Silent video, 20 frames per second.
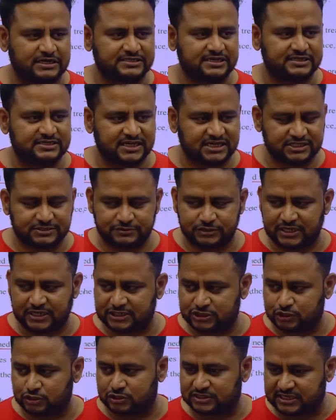judge
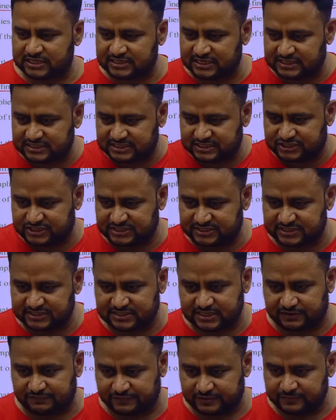ensures that justice is
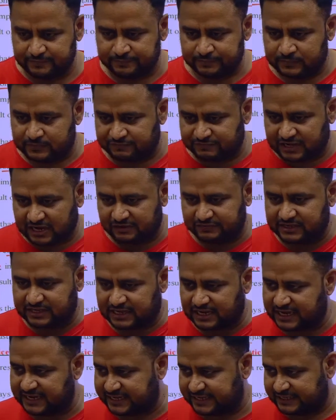served. We have that
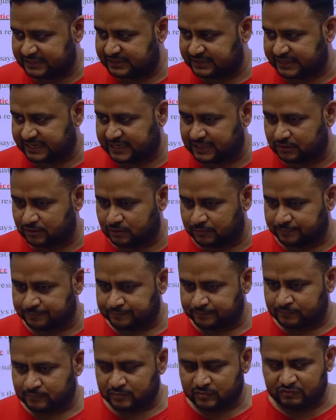lady, correct? No,
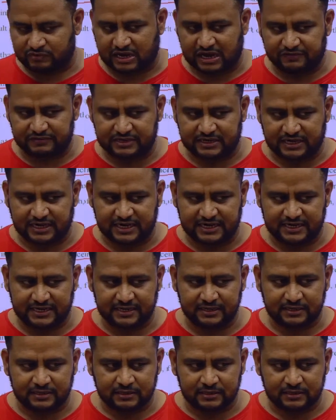we have that lady.